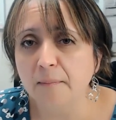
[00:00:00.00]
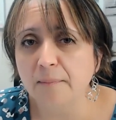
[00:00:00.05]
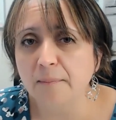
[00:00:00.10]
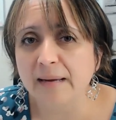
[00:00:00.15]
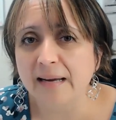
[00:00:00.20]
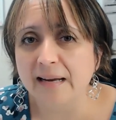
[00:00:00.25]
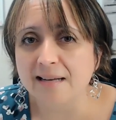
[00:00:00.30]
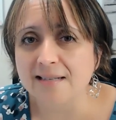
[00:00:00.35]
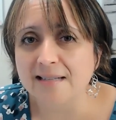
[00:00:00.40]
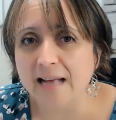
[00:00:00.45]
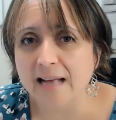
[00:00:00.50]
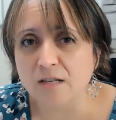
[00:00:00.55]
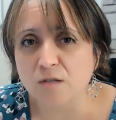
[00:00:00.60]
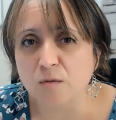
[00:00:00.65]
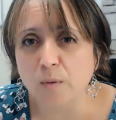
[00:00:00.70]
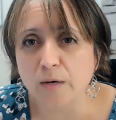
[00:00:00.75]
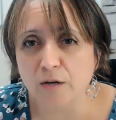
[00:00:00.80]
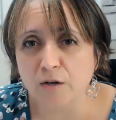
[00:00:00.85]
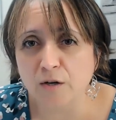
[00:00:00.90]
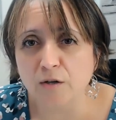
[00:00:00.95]
because
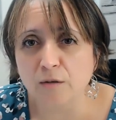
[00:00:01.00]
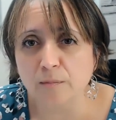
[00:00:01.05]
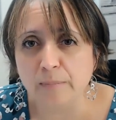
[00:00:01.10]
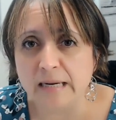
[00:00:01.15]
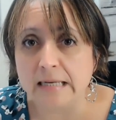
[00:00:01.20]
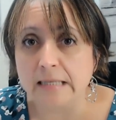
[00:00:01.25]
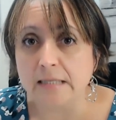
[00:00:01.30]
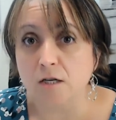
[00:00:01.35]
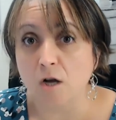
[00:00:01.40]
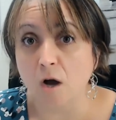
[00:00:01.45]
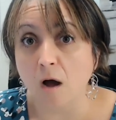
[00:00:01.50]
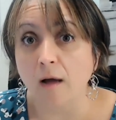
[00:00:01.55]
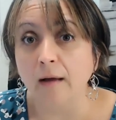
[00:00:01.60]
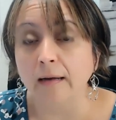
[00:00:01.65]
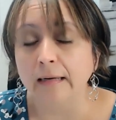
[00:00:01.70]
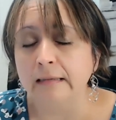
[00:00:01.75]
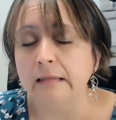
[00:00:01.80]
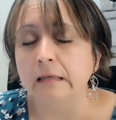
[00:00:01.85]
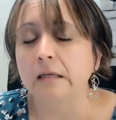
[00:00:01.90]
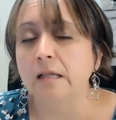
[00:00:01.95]
that's what you're being taught
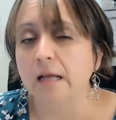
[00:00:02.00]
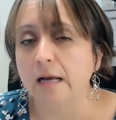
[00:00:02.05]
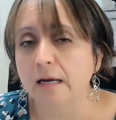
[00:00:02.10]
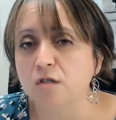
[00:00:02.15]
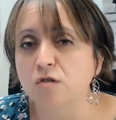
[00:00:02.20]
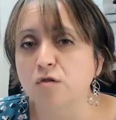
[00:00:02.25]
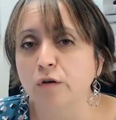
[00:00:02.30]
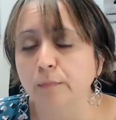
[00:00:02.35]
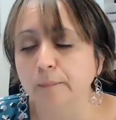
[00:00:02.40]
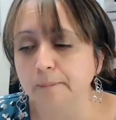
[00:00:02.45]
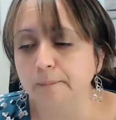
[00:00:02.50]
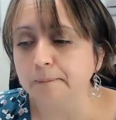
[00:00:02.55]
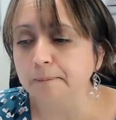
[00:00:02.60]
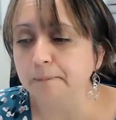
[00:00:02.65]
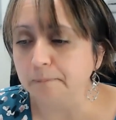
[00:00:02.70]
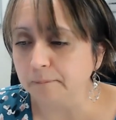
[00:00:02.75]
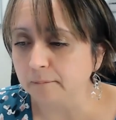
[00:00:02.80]
in the classroom.